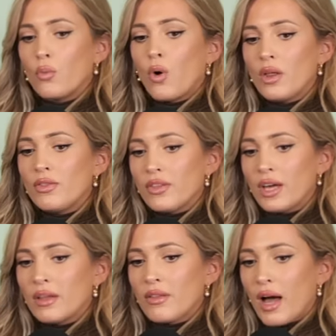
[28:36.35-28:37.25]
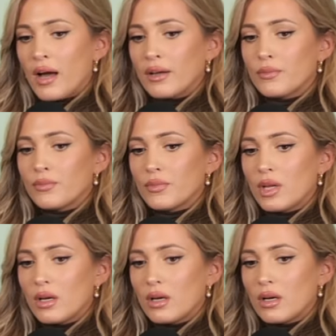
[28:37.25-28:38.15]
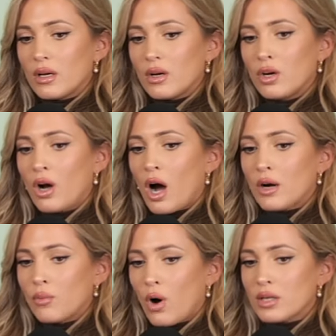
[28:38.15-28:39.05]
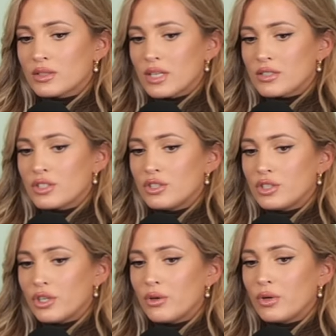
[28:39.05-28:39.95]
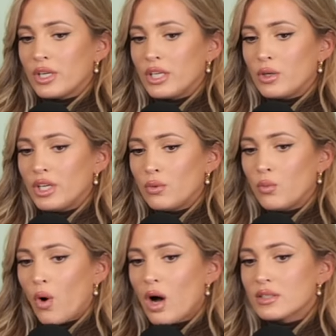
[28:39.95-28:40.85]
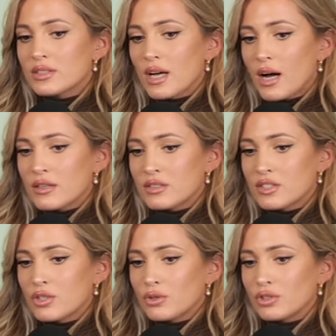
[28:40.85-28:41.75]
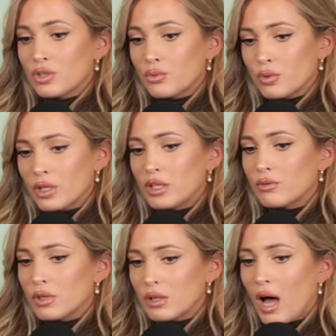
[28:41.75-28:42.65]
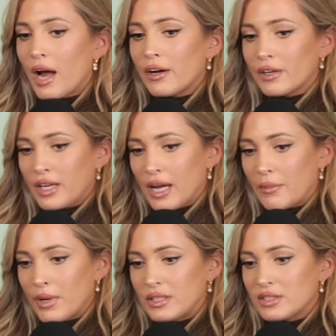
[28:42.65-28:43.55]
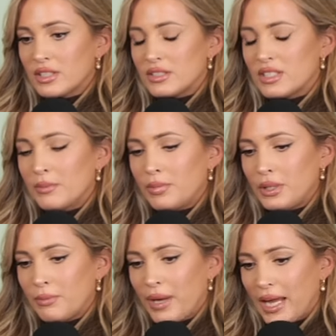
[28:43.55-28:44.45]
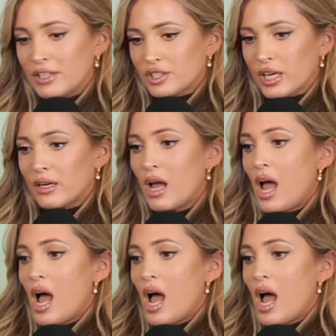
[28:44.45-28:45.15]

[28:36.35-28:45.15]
The one thing that God wants us to do, He He wants us to, to really rely on Him and to, to be patient.